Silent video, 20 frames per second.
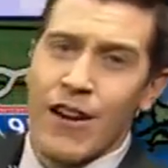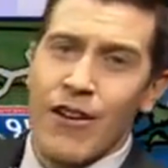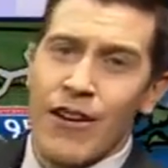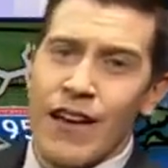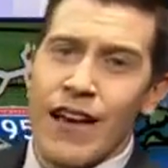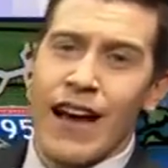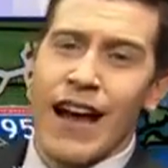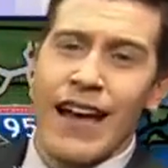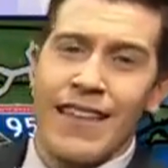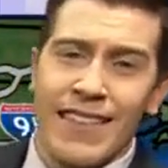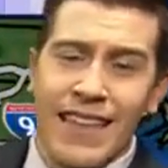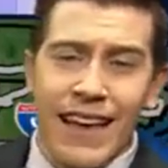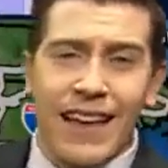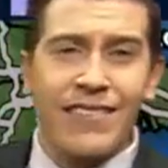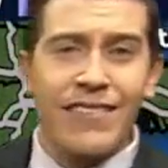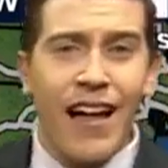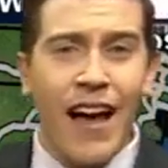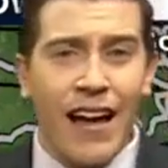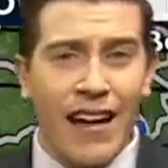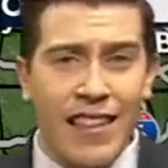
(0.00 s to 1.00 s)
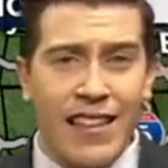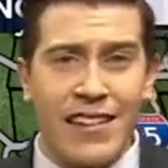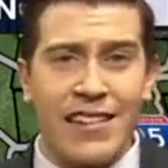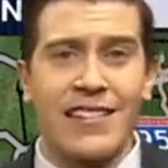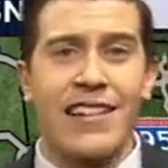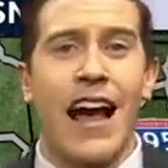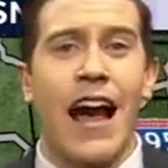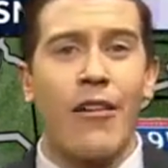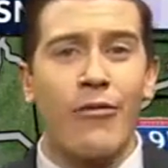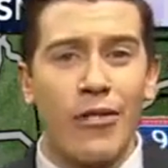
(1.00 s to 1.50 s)
area. I think a lot of this
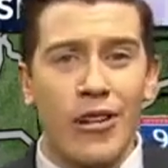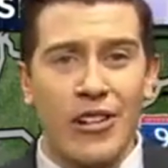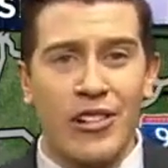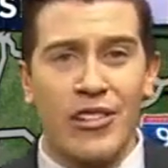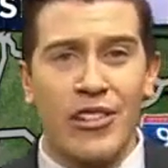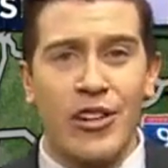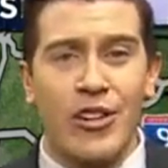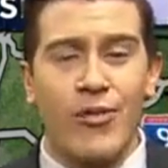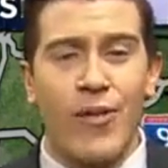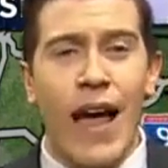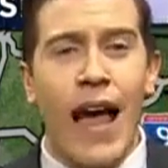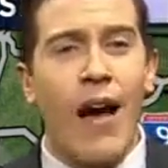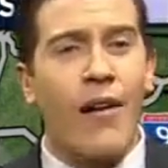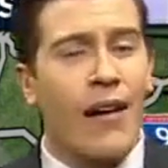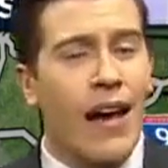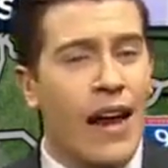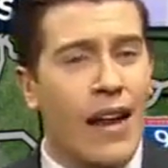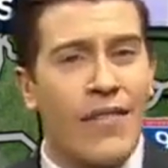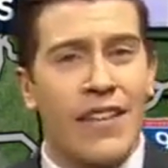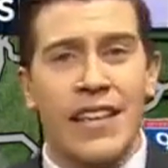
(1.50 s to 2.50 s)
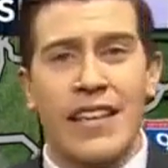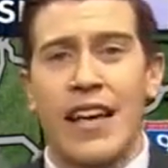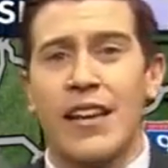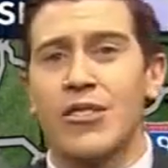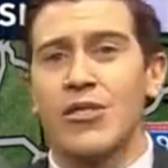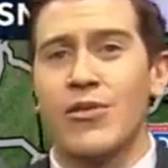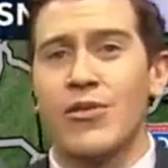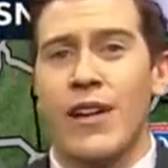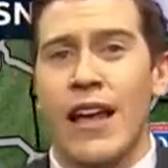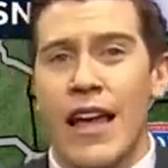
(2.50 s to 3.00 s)
not reaching the ground, kind of like
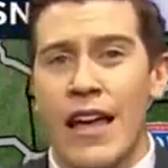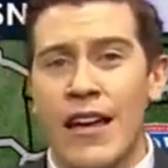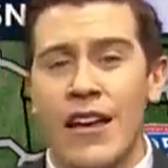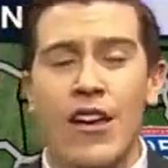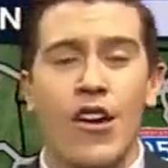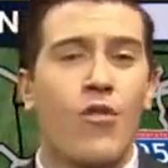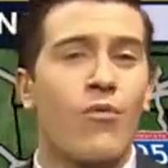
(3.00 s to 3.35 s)
yesterday.